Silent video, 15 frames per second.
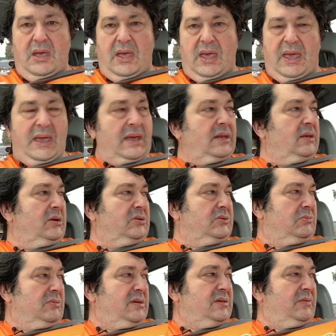And there's
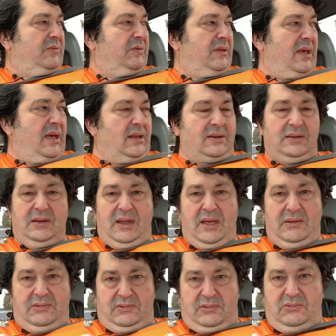a reason for that.
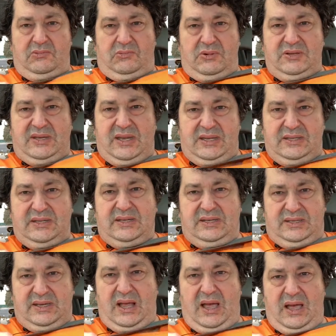That was his
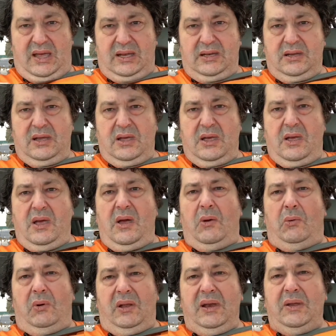design.
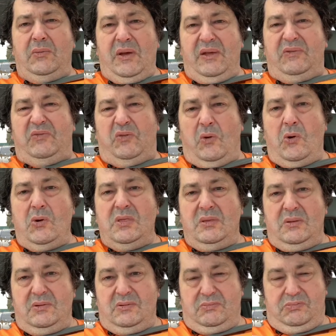Well, anyway,
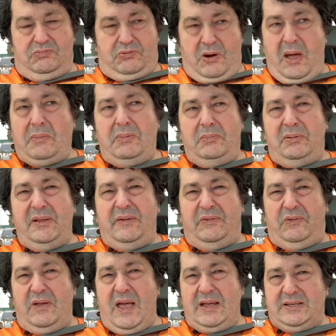probably
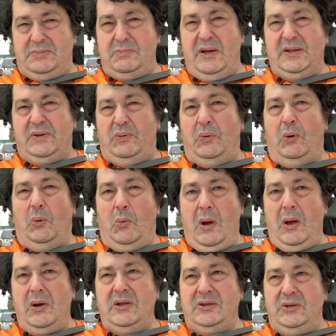as much for
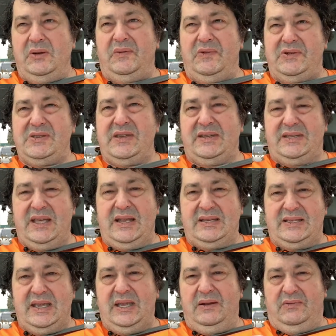wearing University of
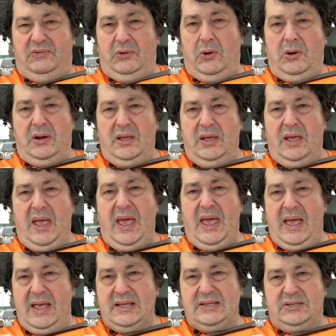Tennessee in Florida
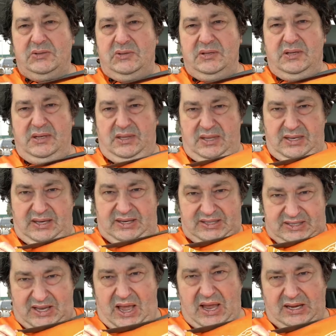as the
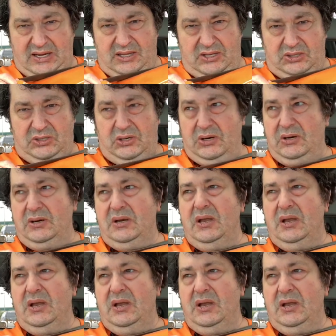design of the shirt,